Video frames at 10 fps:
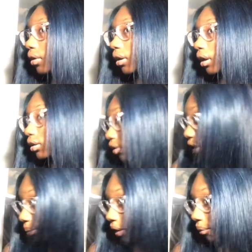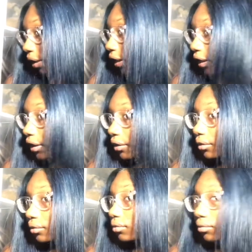And honestly, I'm not mad at it.
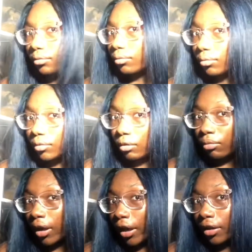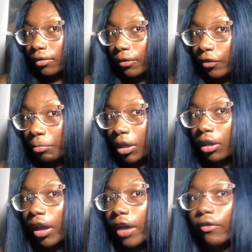I'm not. For me
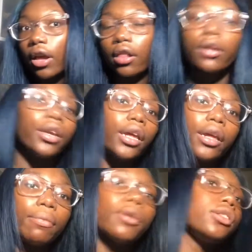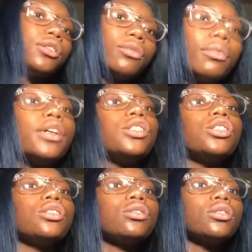to have colored it and put so
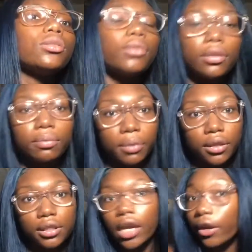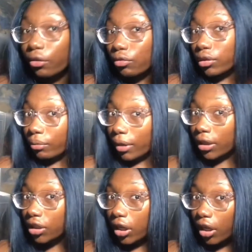much, well, put this hair through so
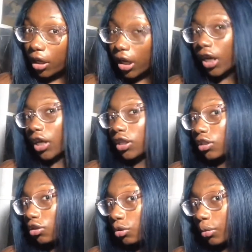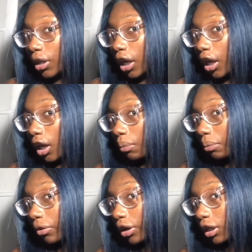much, it is doing a
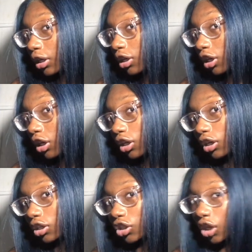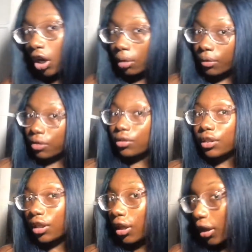pretty good job. And you
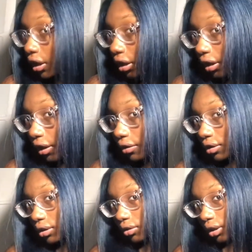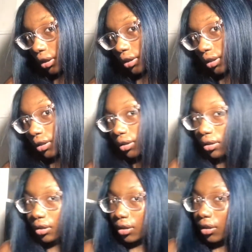see how silky this
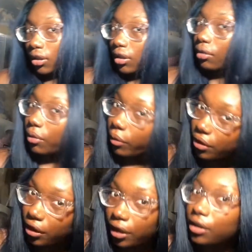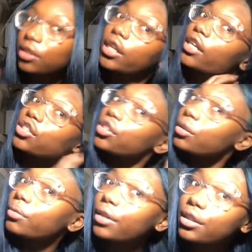is. I mean, once again, it's
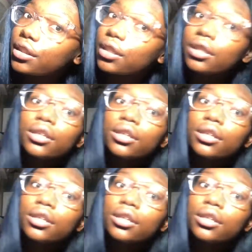textured, but it